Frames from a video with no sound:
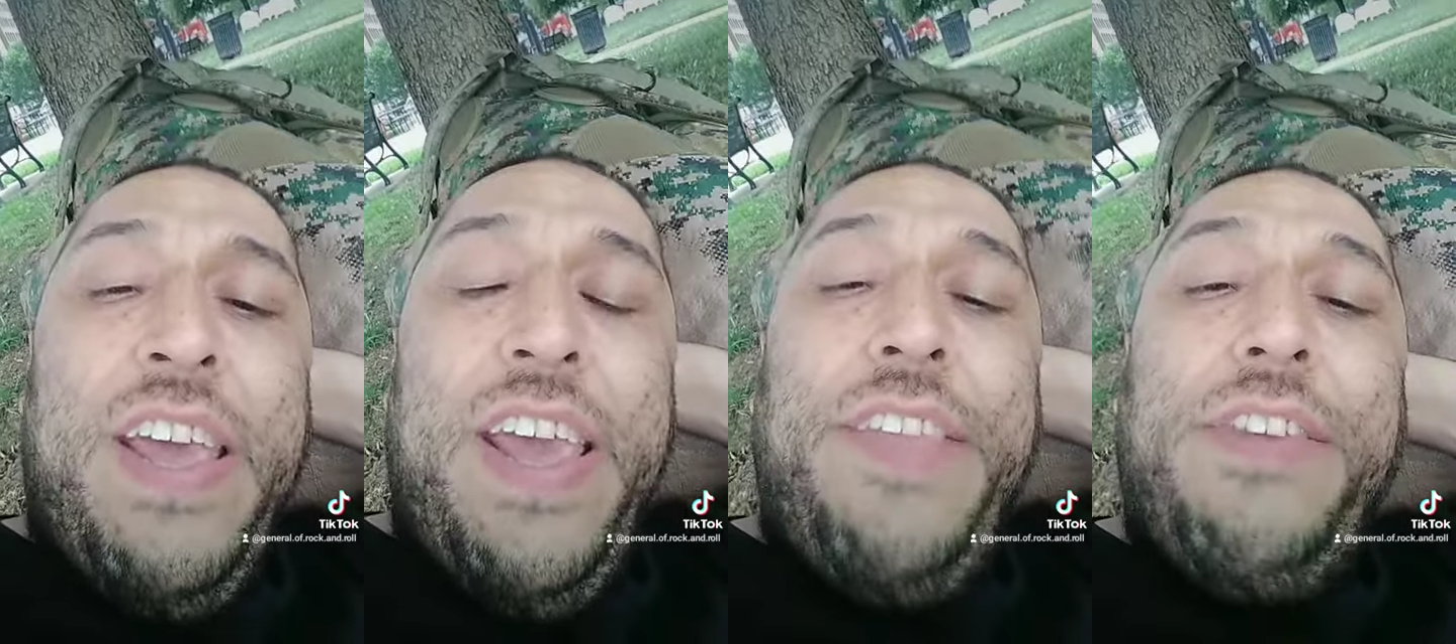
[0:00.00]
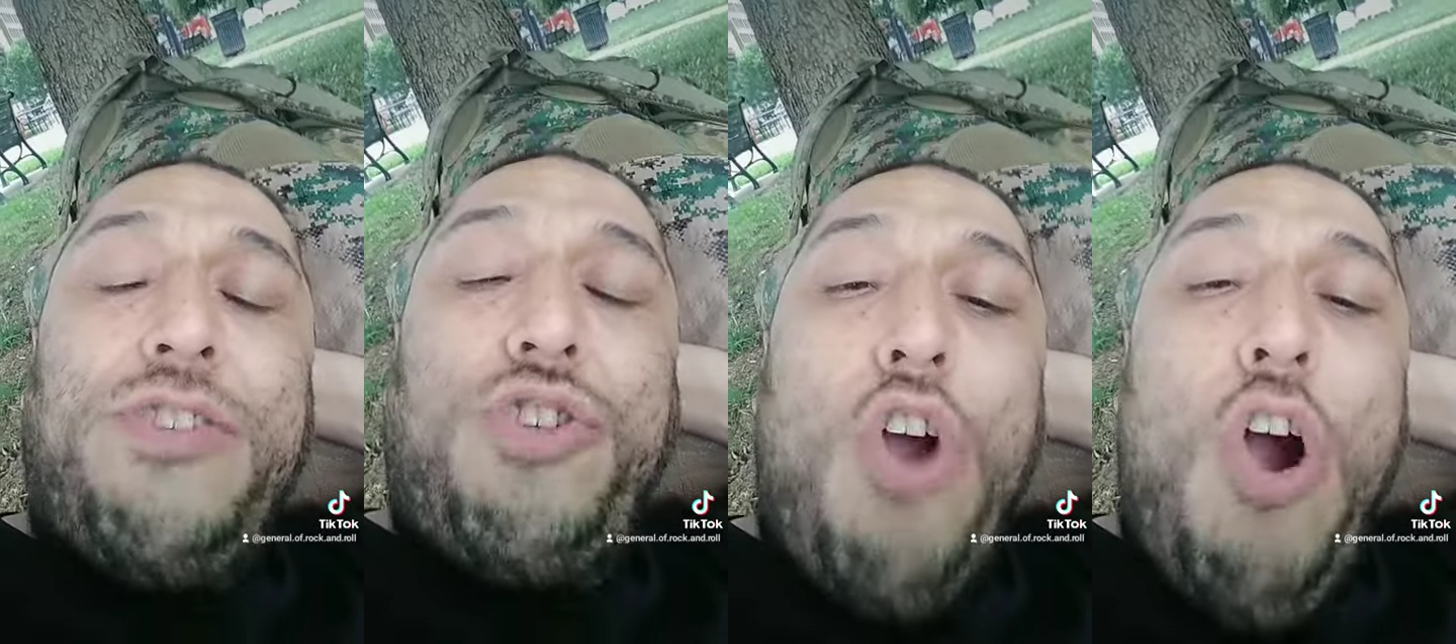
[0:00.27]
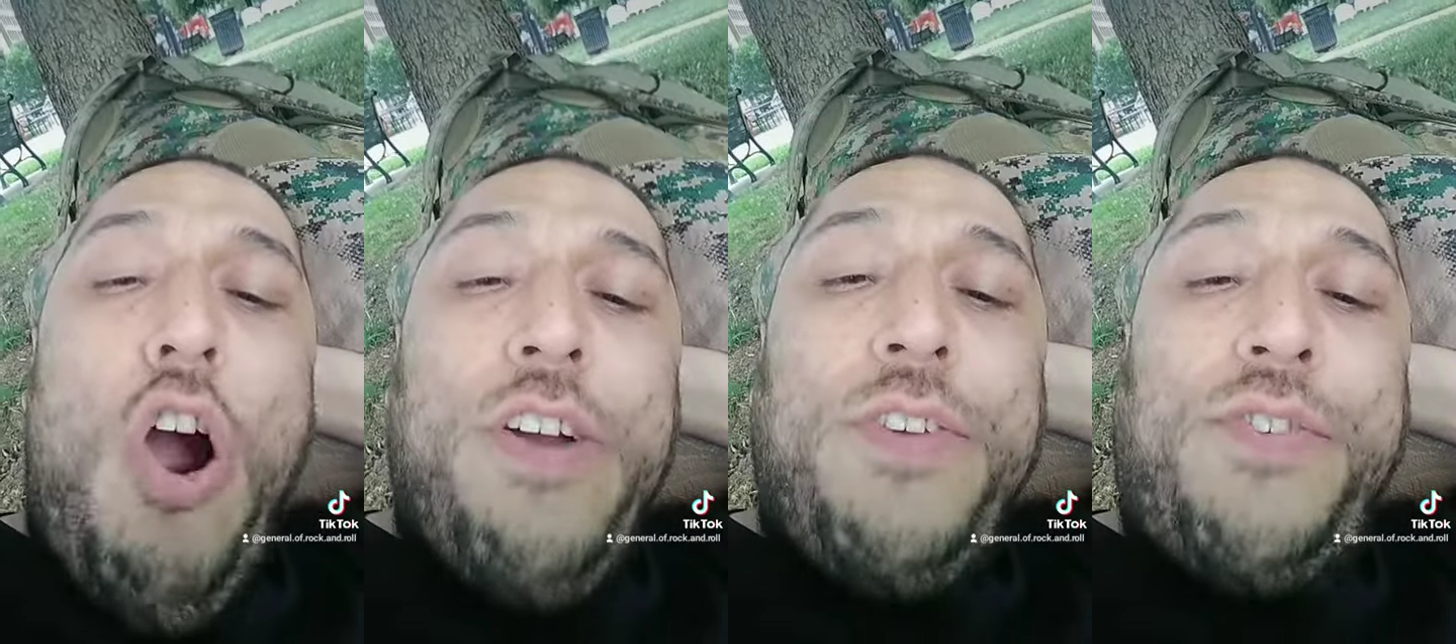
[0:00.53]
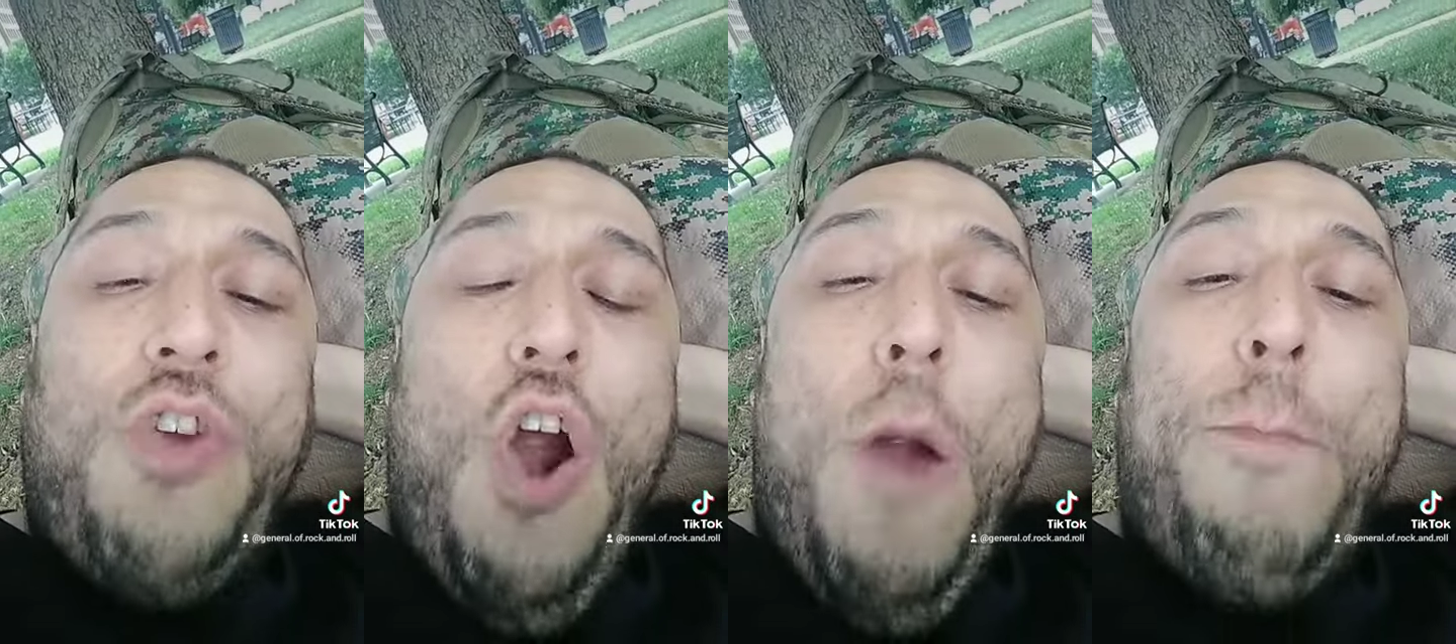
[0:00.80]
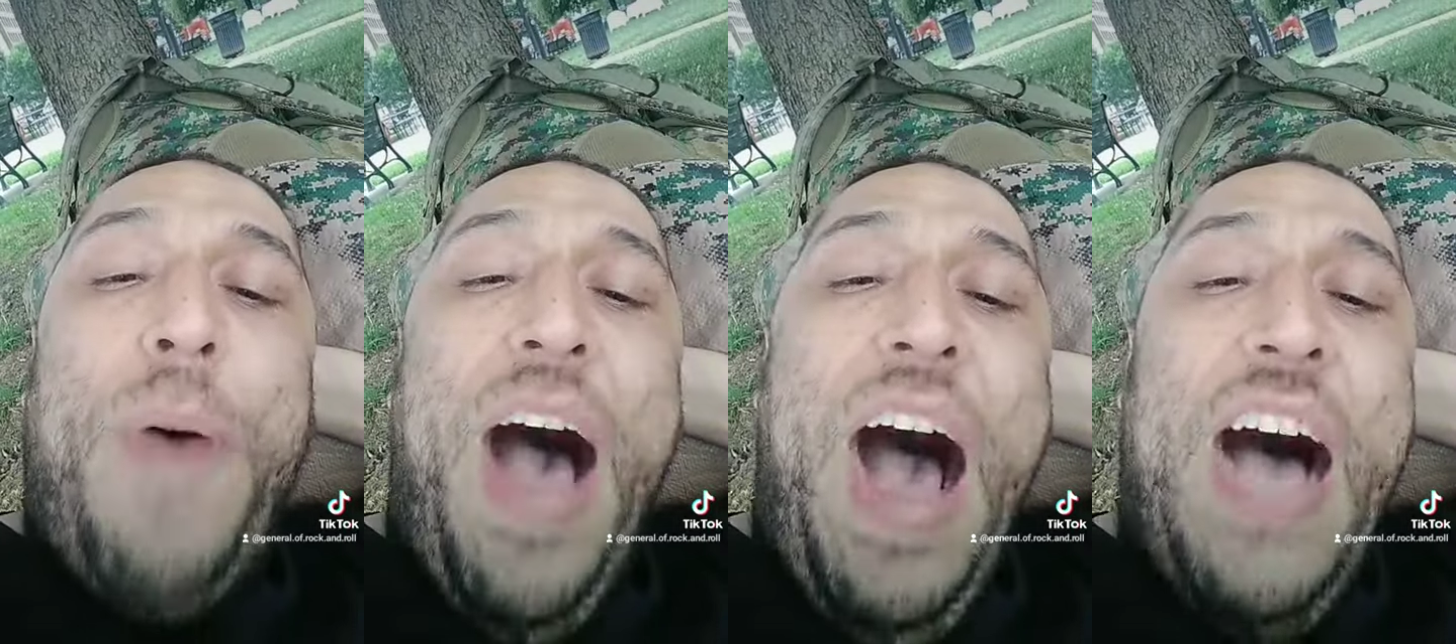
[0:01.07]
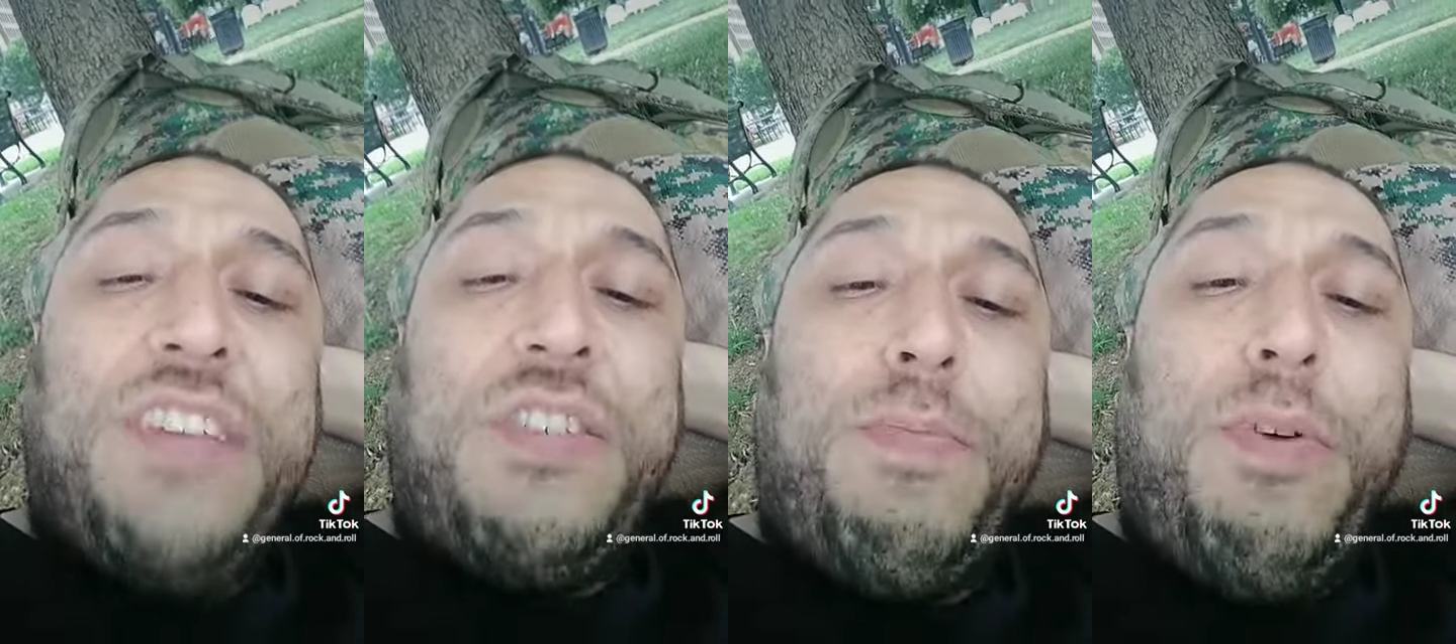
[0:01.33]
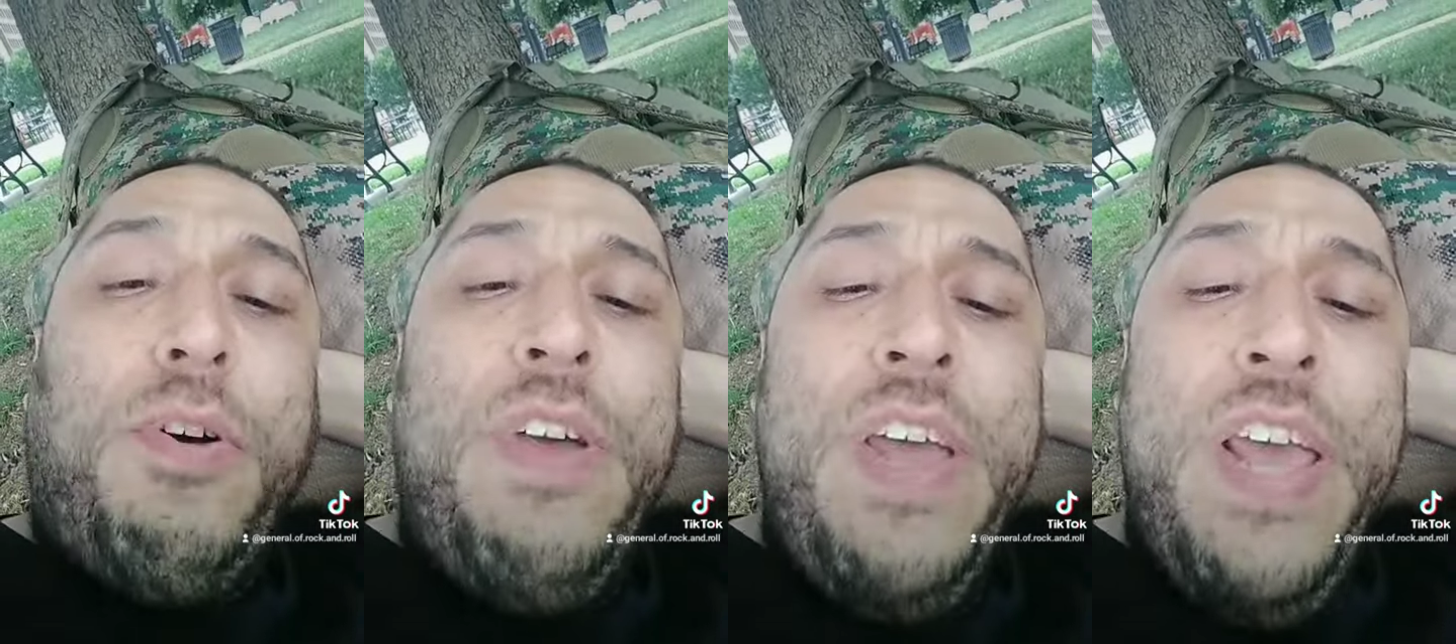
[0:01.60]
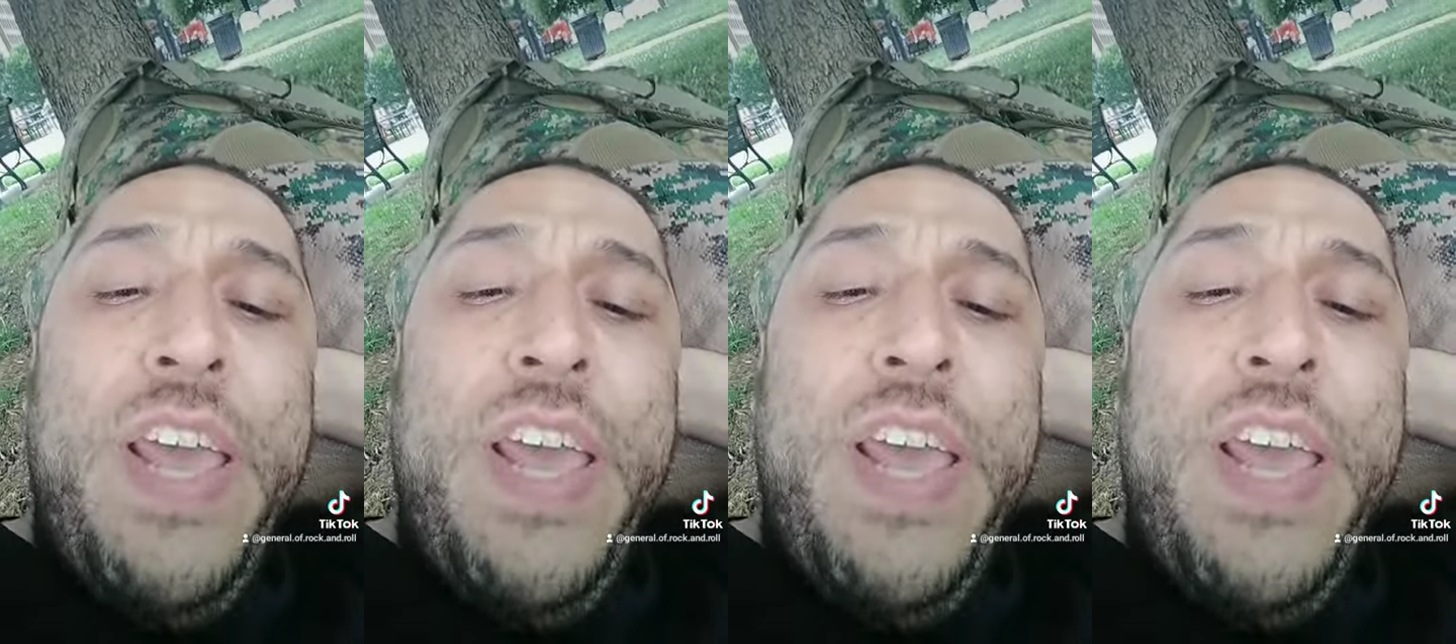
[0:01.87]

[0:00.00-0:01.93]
in the shortest term possible,